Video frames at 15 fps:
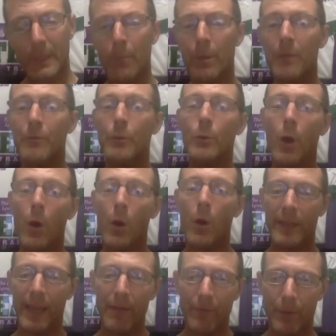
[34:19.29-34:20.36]
But if you go
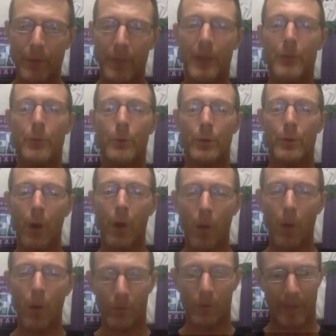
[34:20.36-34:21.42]
the effort that you can
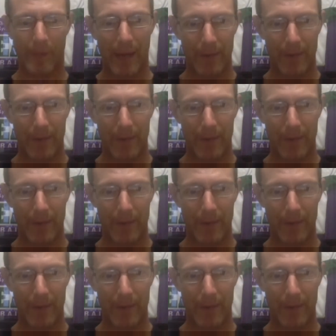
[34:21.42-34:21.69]
hold for that